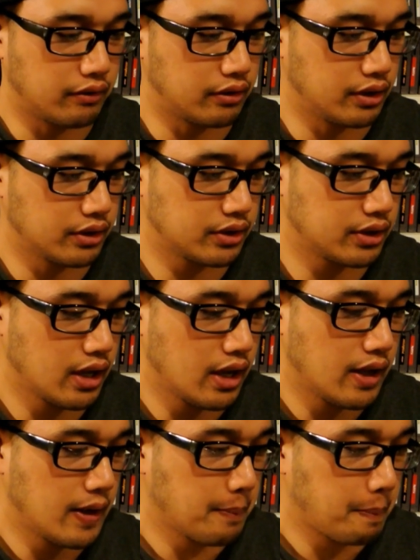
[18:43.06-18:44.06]
first.
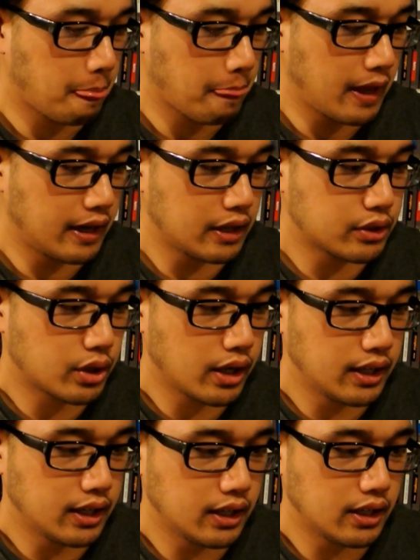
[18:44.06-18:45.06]
And I
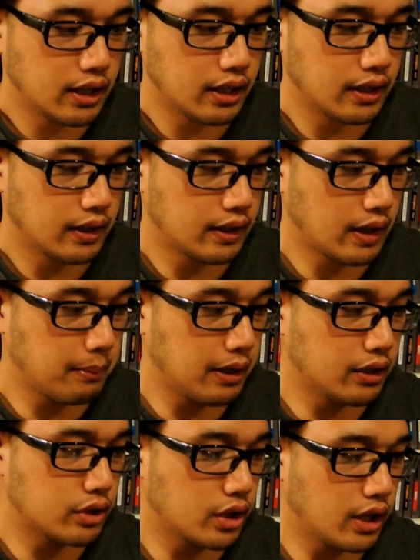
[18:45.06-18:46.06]
made a
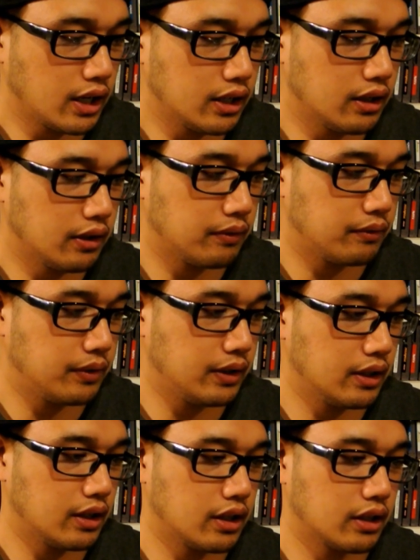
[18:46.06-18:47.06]
trade
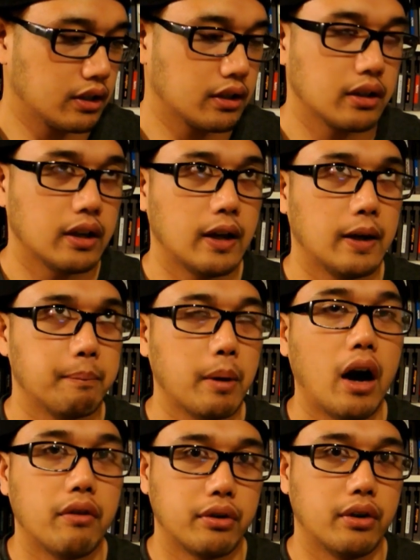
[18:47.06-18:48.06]
via
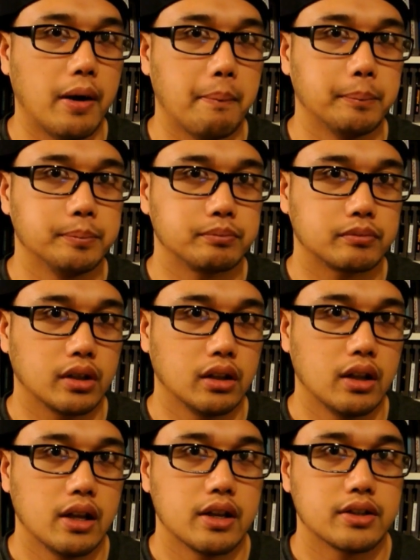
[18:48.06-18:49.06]
OfferUp.
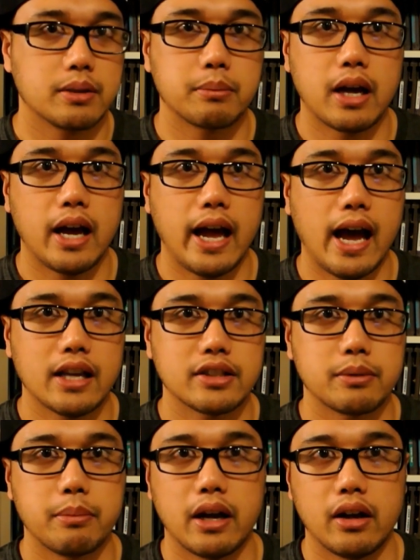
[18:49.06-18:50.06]
Some guy
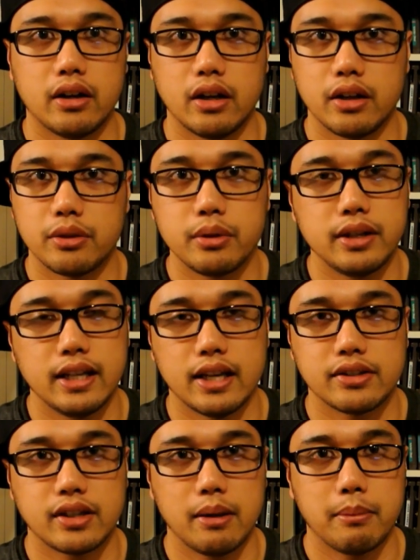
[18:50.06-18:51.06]
asked about a
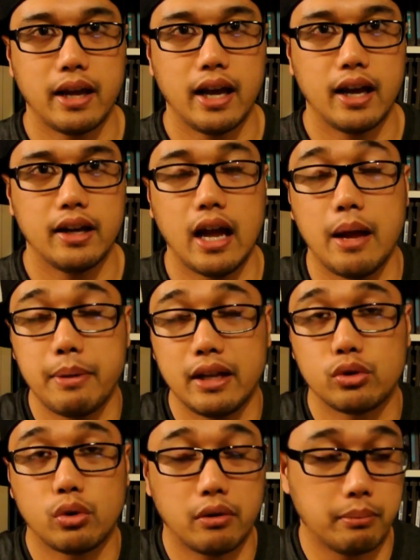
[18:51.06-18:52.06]
3DS game I had. I paid
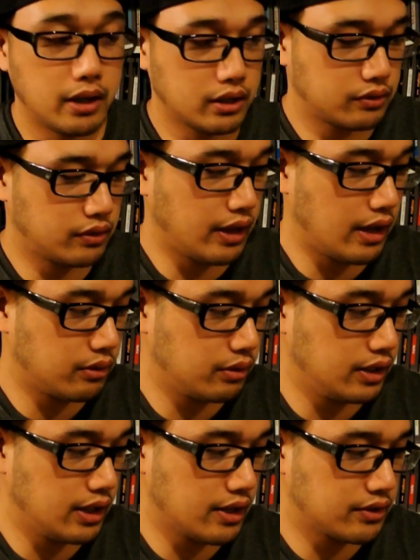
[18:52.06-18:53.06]
12 bucks for that
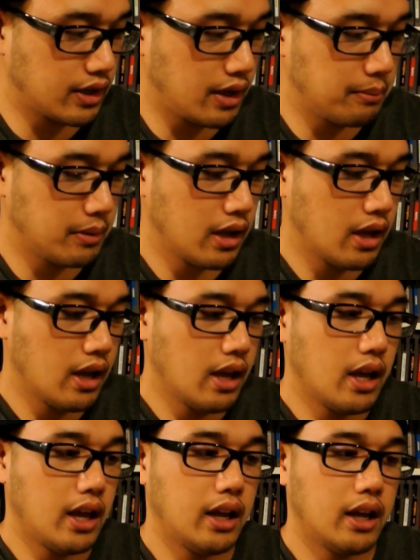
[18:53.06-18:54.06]
3DS game,
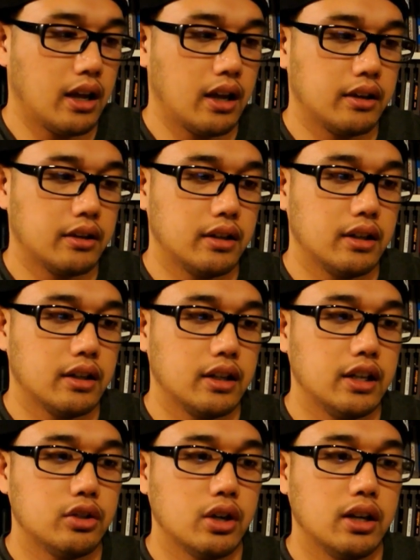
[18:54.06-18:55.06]
and
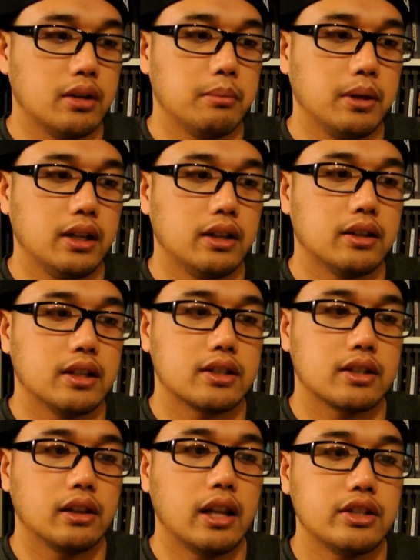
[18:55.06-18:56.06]
he traded me
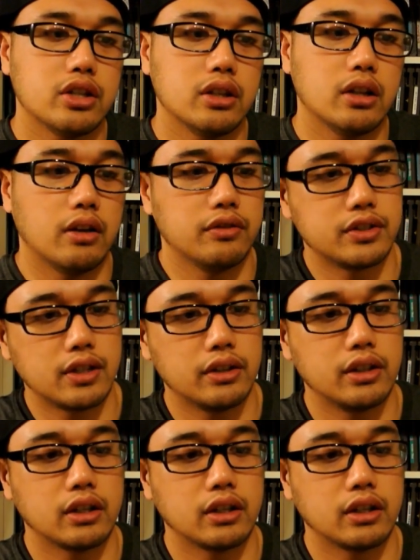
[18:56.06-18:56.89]
this Legend of Zelda